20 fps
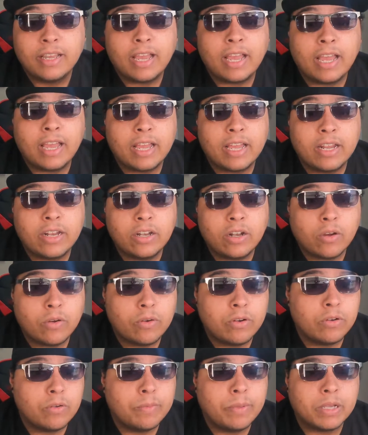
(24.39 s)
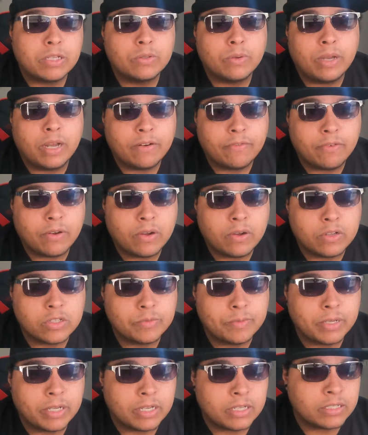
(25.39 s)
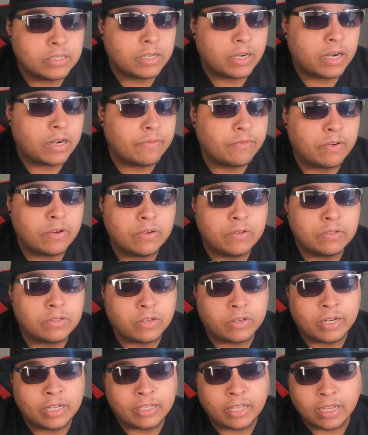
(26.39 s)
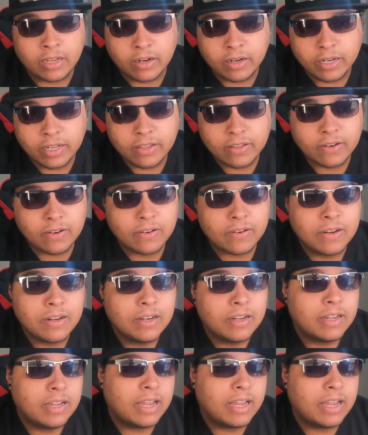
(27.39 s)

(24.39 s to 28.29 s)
And no new Pixel headphones because their headphones are not that good either.